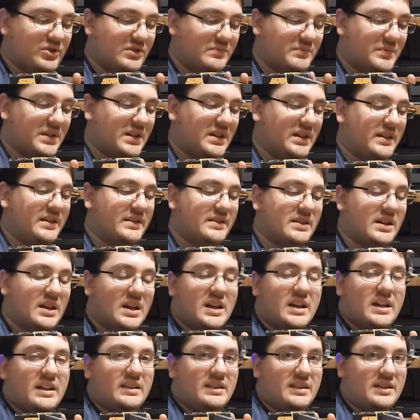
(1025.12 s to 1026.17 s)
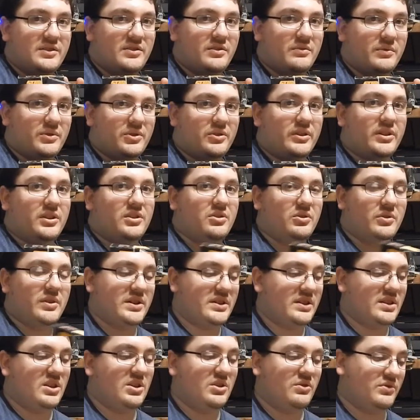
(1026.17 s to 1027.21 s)
just because these are really cool.
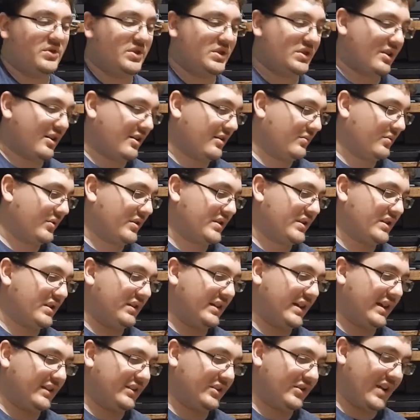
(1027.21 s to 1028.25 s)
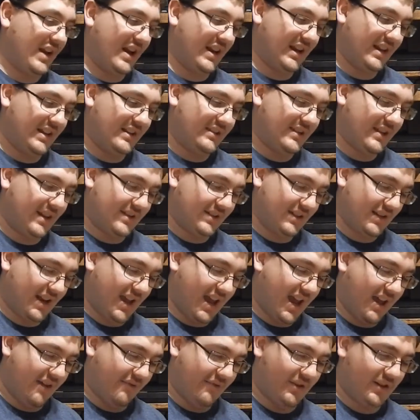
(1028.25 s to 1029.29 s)
He's a huge Star Wars collector, and he doesn't
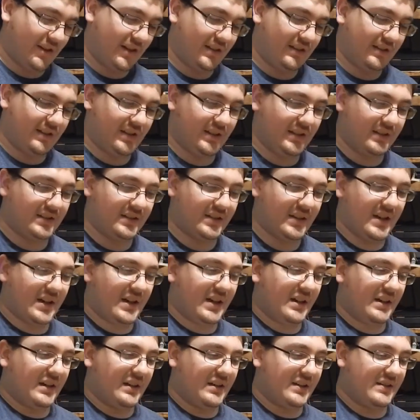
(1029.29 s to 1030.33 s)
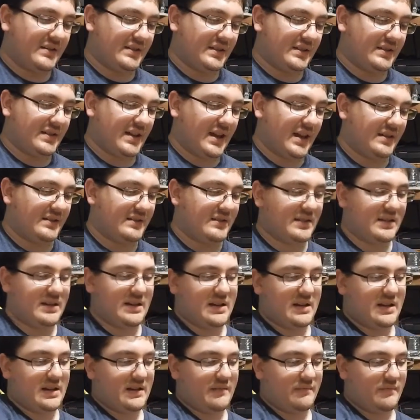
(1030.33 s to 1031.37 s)
have any of these. Because this has
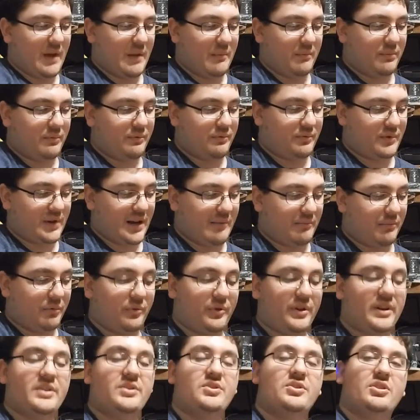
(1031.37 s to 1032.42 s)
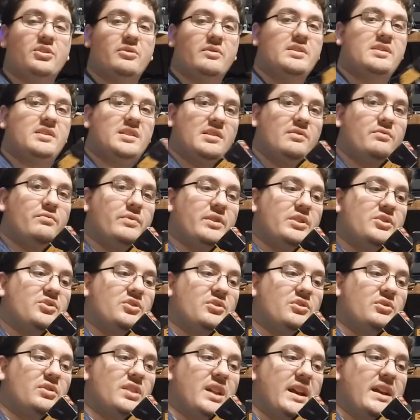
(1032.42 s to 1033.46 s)
the, what I'm pretty sure is the
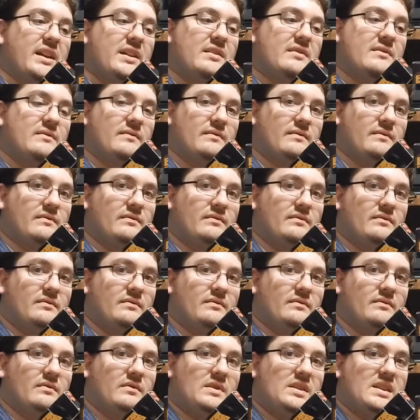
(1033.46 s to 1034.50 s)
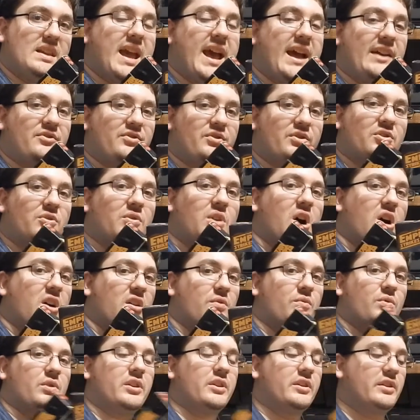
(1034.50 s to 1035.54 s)
original, like, theatrical
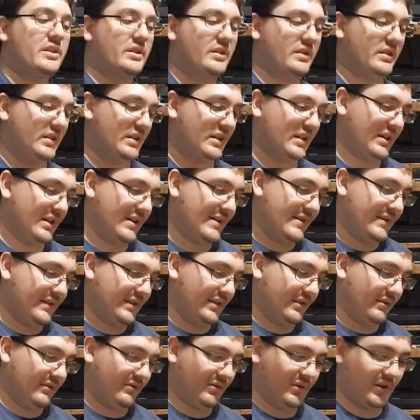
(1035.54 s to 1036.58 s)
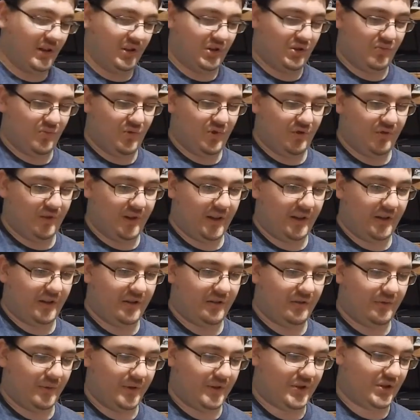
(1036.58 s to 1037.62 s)
artwork for each movie,
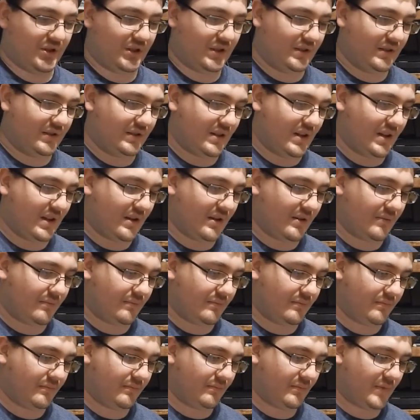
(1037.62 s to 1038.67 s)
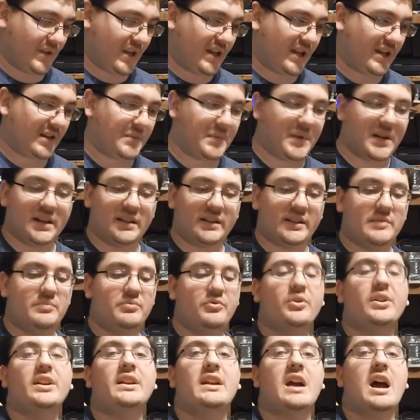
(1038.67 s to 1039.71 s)
which is, admittedly
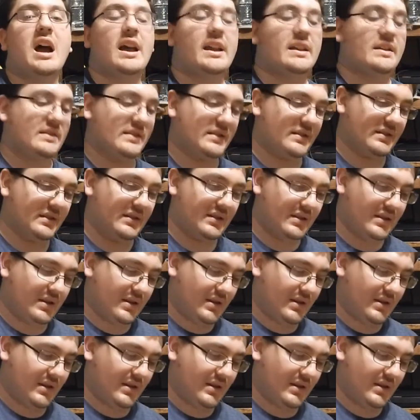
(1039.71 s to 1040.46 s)
pretty nice.